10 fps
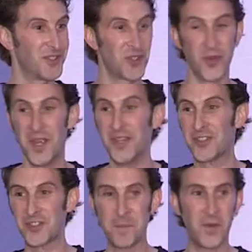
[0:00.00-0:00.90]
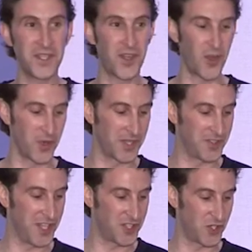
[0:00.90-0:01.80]
So somebody in our
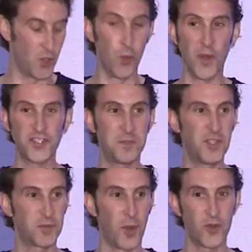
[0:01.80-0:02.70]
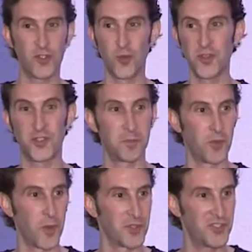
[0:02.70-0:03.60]
organization who wants to be spoke to with
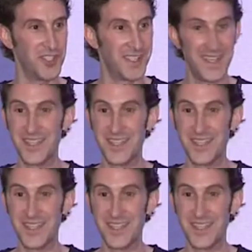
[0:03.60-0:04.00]
diplomacy